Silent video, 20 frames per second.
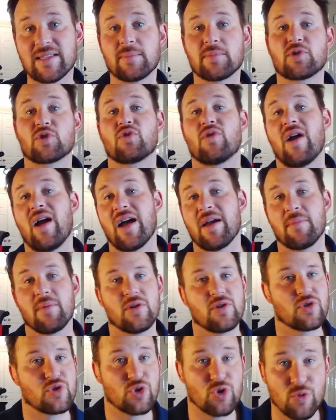subscribe.
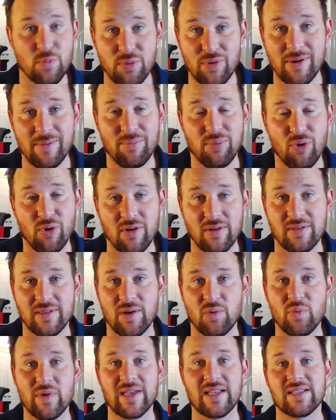Super important
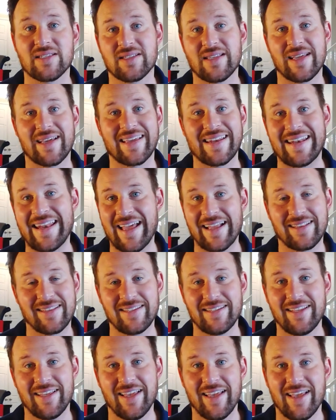that we can stay
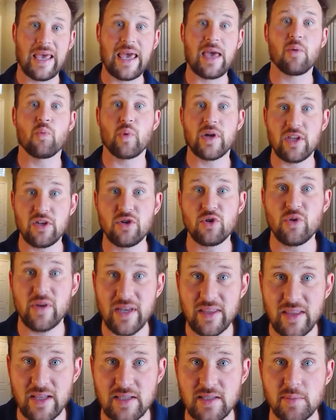connected. And when you do
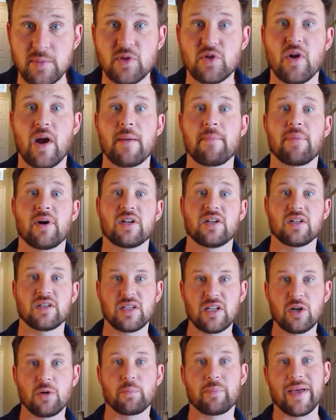hit that subscribe button, a
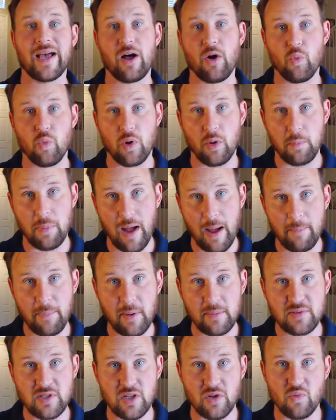little bell will pop
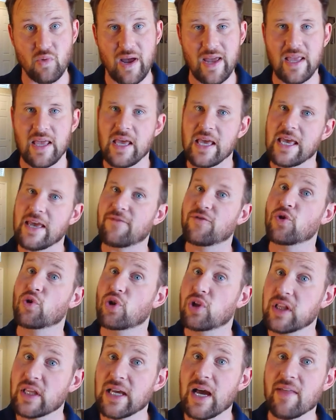up to the right. If you
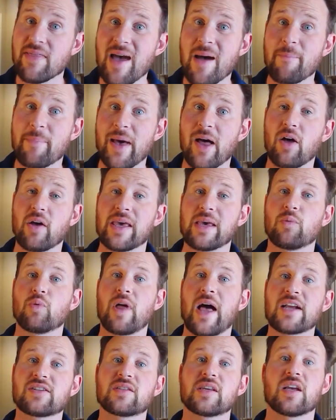click on that bell, it
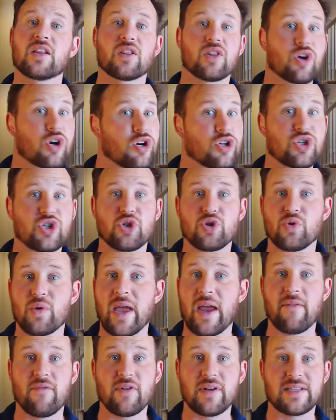will actually alert you
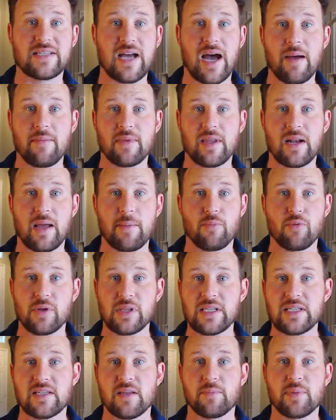every time that I
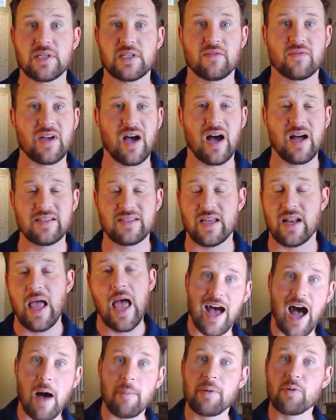release a piece of content.
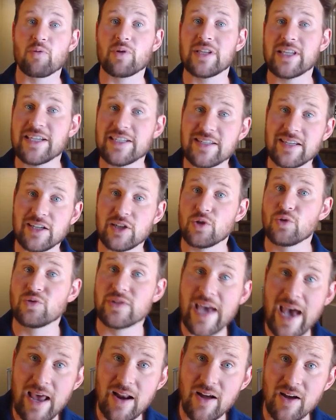I'll be releasing new
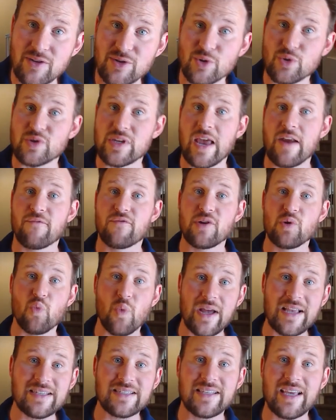Dad Hustles every
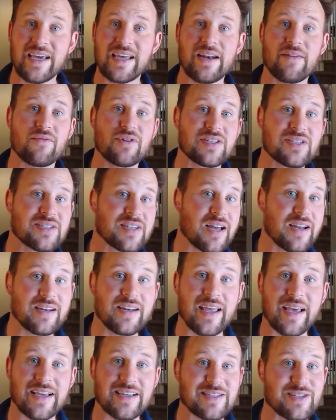Wednesday and every
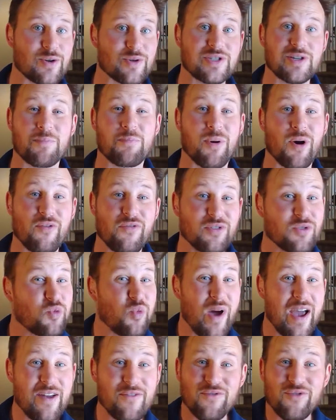Sunday, so it's a perfect
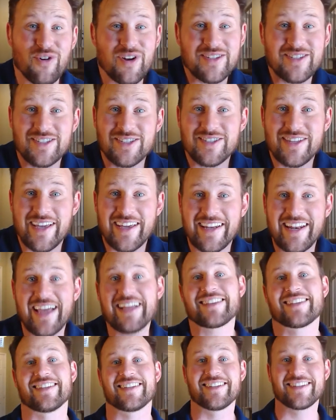way for us to stay
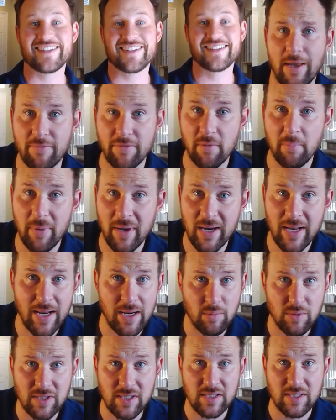connected. If the Bed
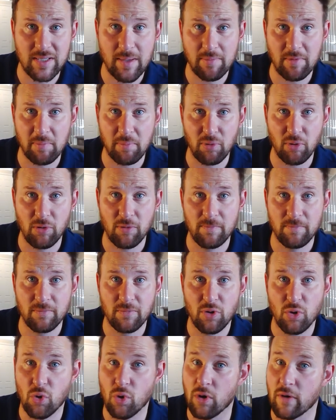Head was acceptable,
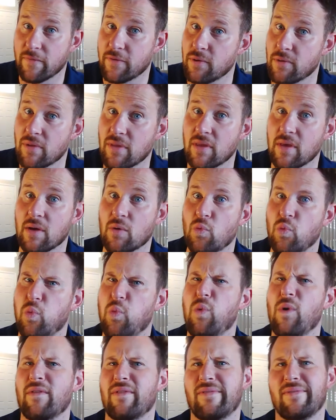or if you think,
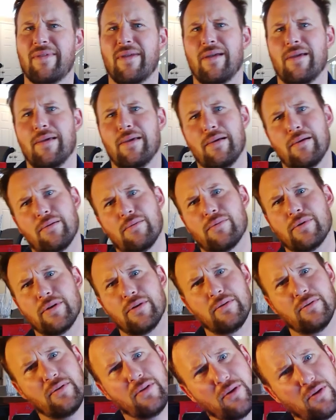what the hell were
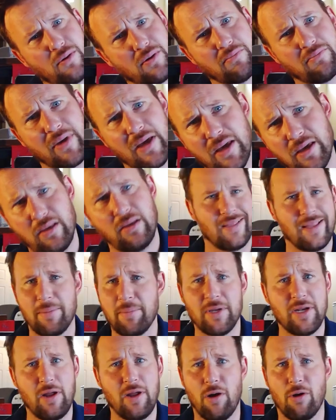you doing, man? Let
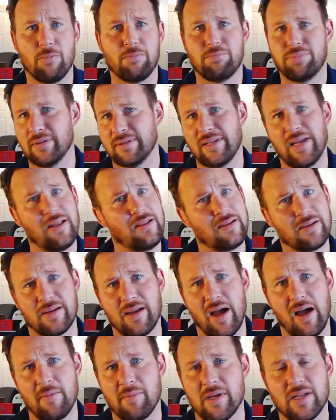me know, put that in the
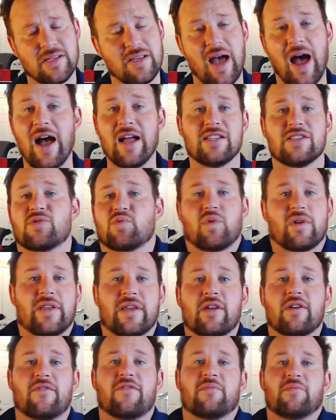comments. I just wanna
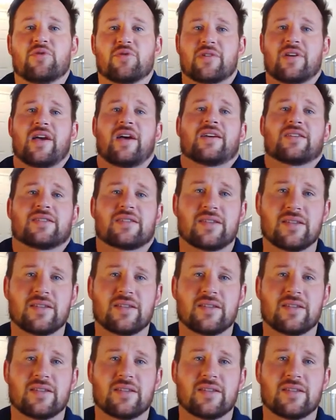hear from you guys.